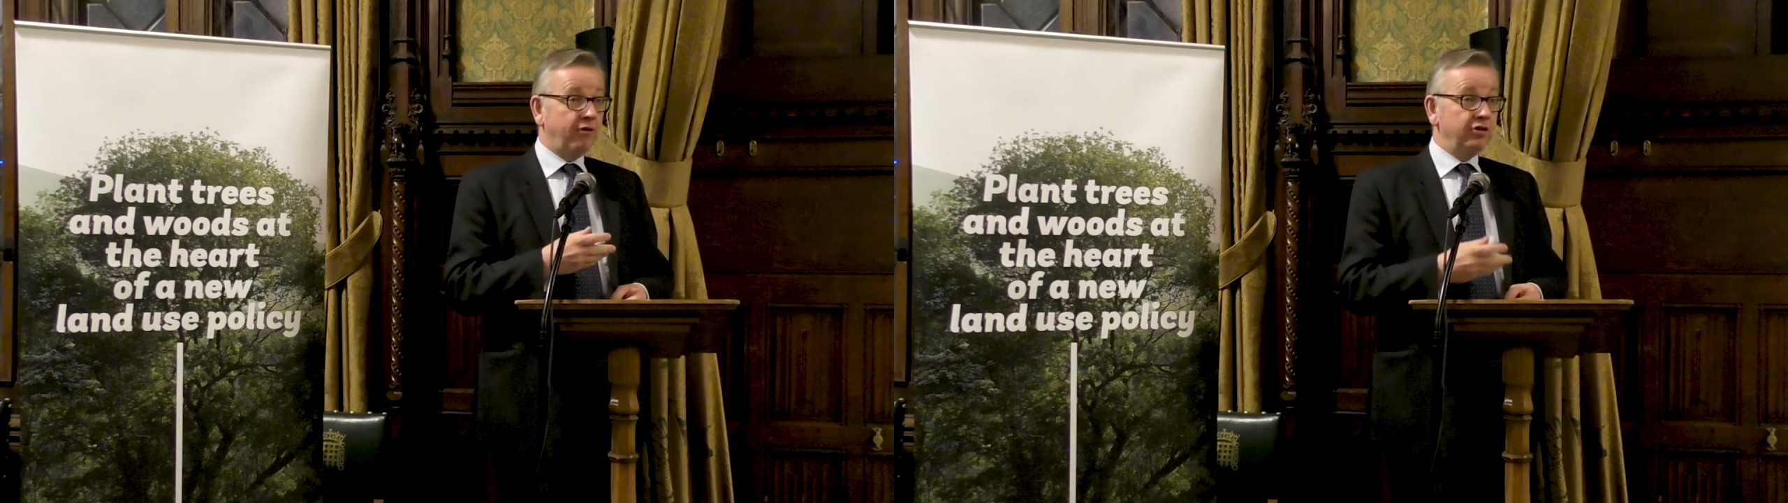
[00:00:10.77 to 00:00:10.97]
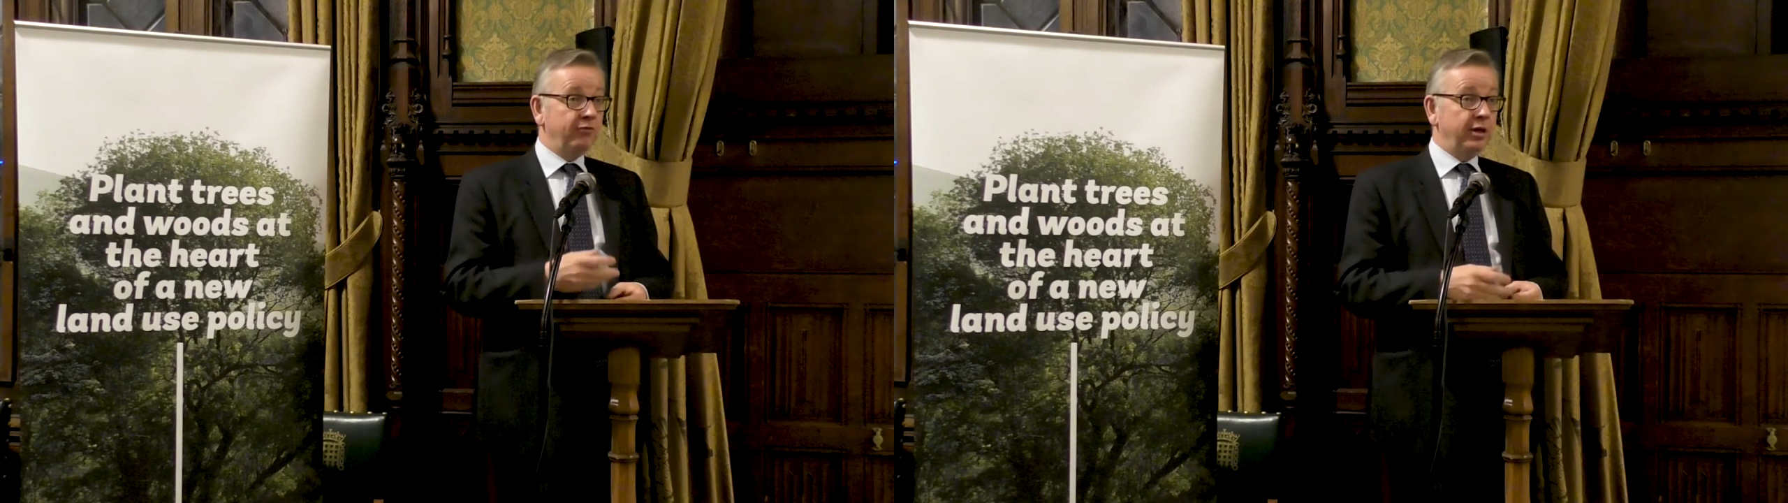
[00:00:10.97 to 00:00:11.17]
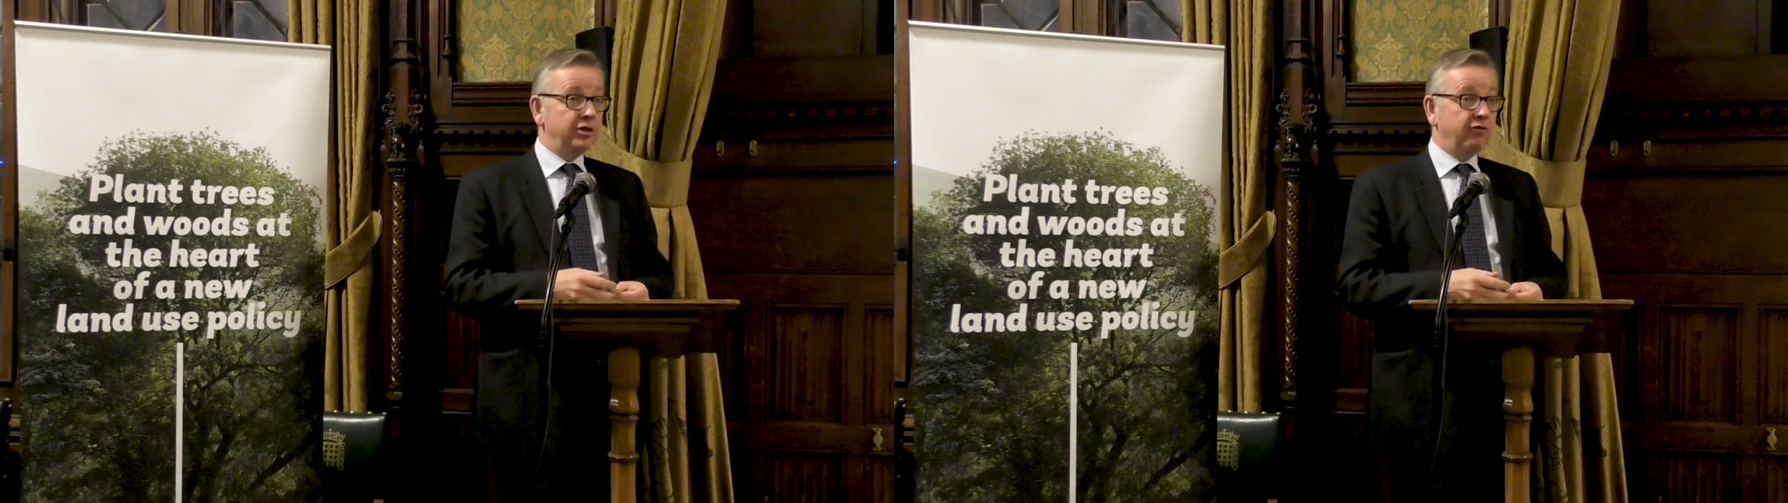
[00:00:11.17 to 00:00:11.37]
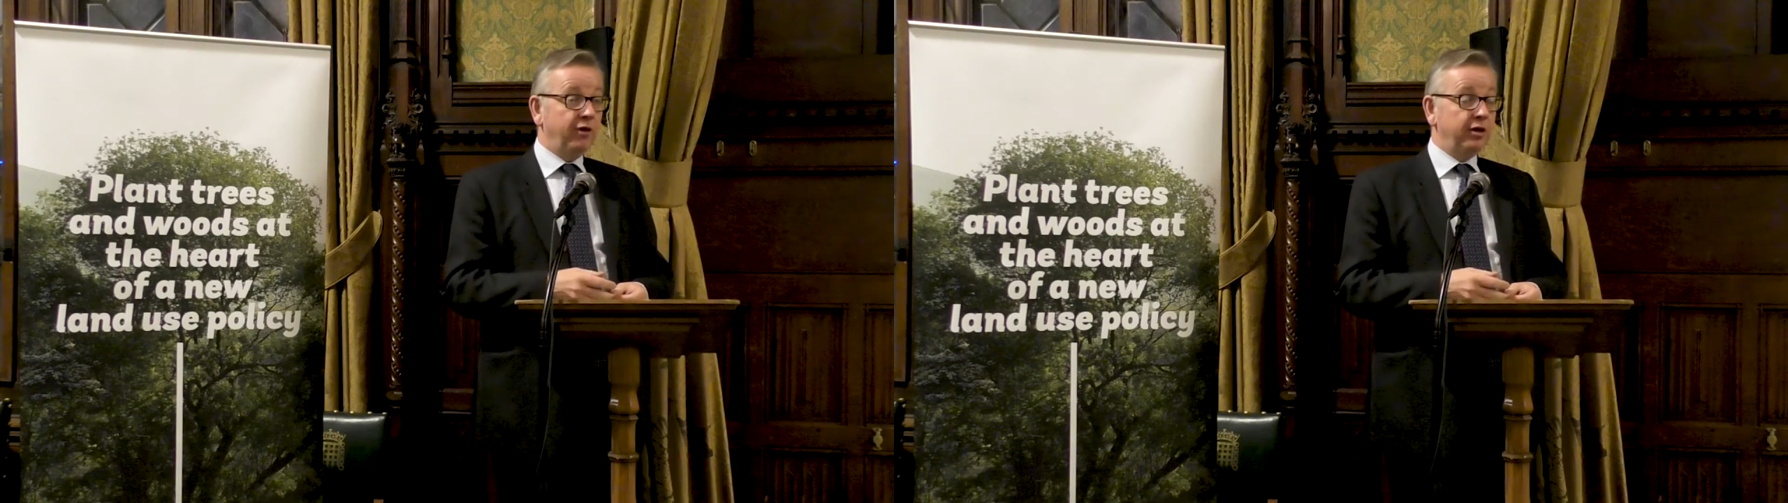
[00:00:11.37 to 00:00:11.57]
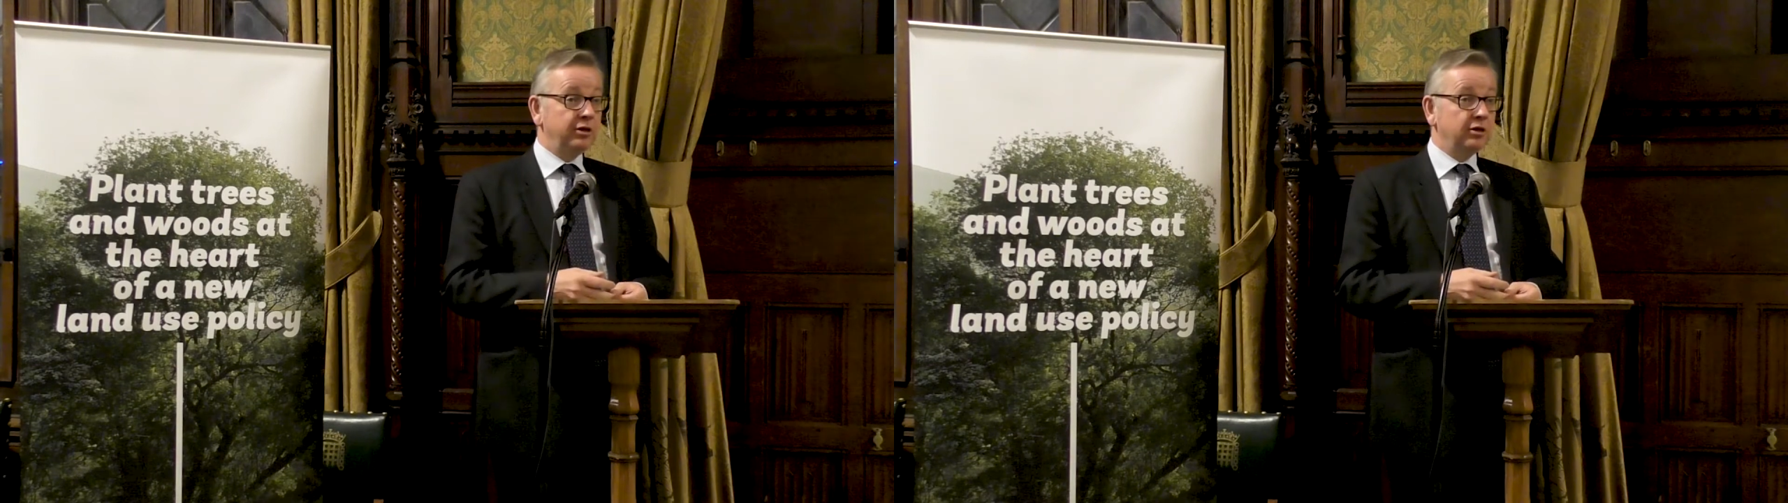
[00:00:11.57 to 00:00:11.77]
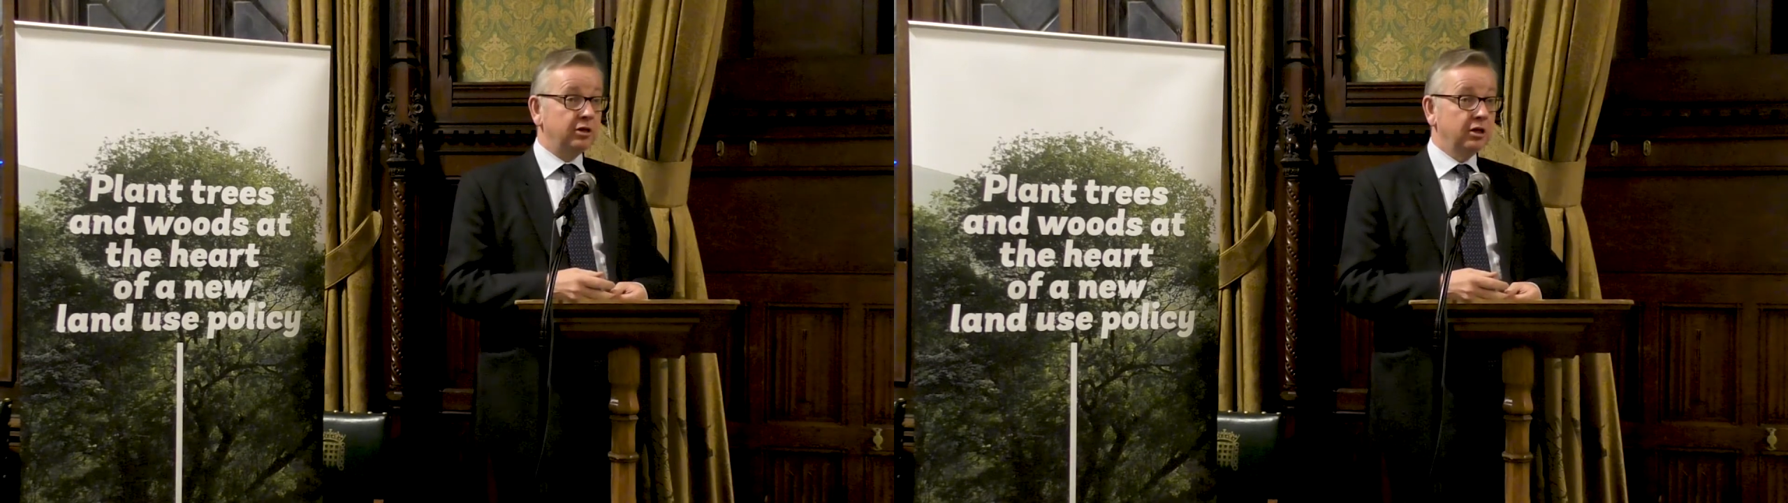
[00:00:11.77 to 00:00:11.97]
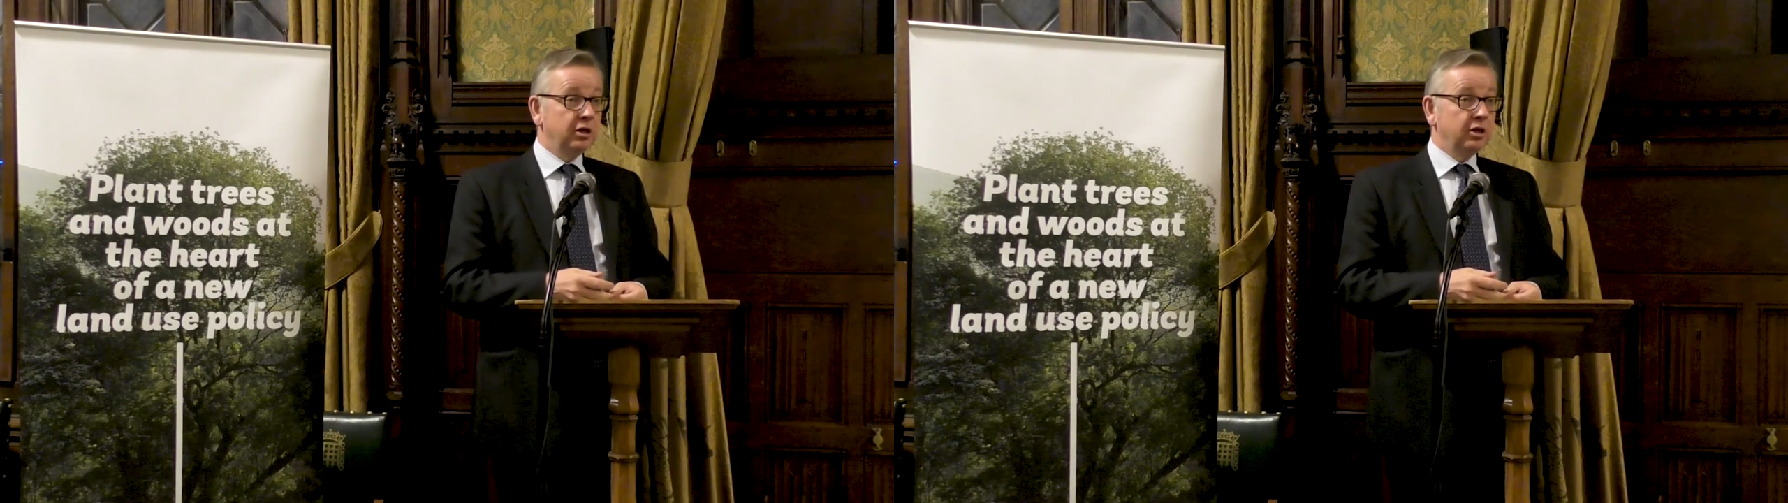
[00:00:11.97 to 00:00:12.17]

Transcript: friend of mine defined